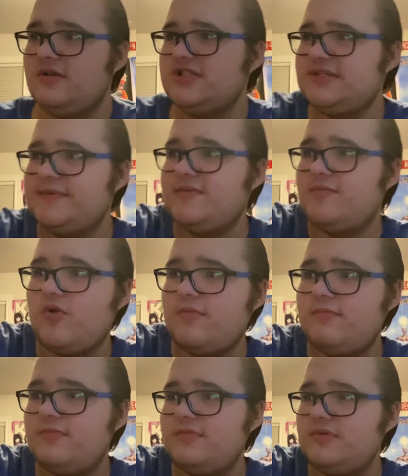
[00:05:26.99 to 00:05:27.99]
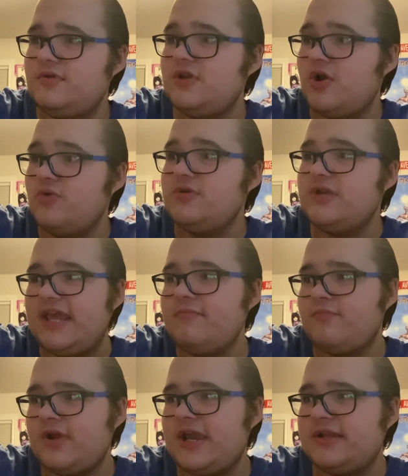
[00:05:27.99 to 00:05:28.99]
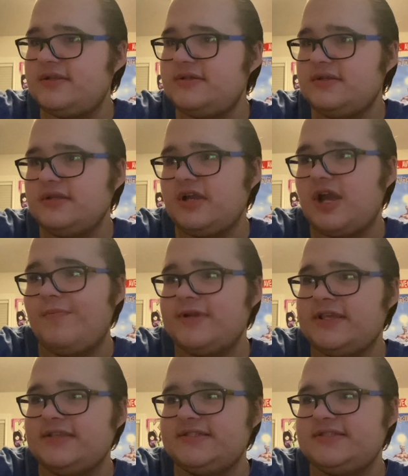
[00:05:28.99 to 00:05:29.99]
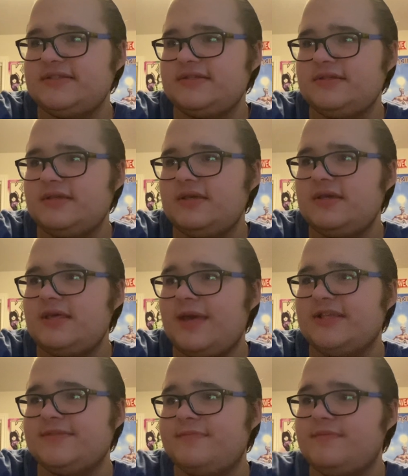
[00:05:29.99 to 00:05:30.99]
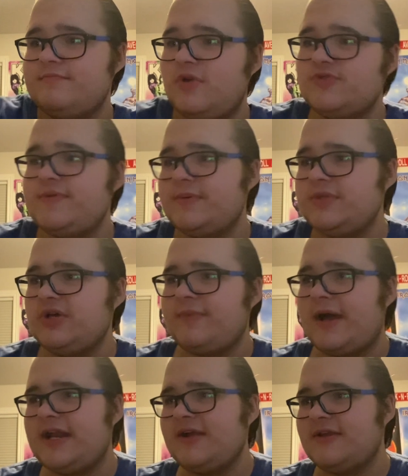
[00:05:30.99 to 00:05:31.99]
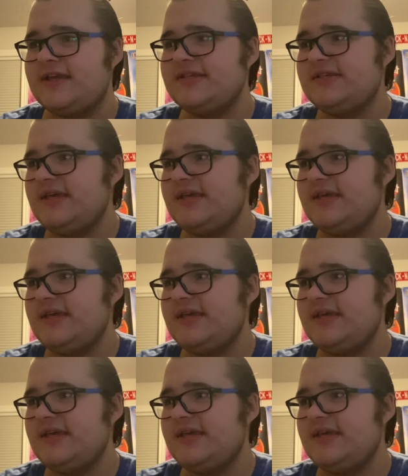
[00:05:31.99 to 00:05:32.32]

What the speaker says: Some of the more known name brand companies that most people know about nowadays.